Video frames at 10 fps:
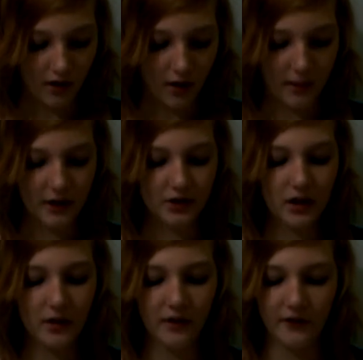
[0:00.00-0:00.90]
Imagine
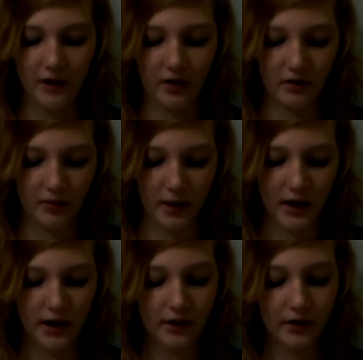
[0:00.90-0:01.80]
how I felt when my
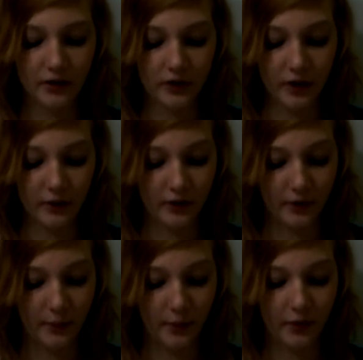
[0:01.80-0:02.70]
8-year-old son
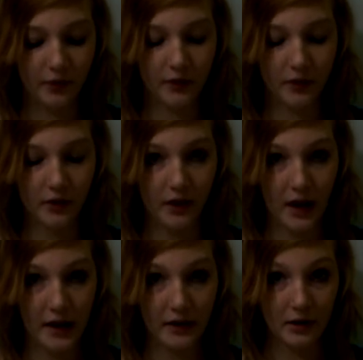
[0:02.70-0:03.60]
was pulled from the
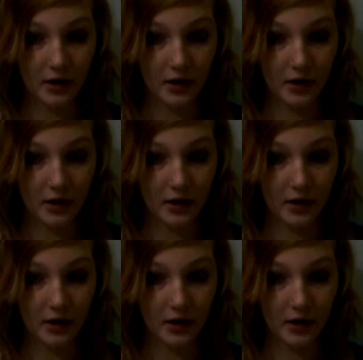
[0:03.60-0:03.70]
line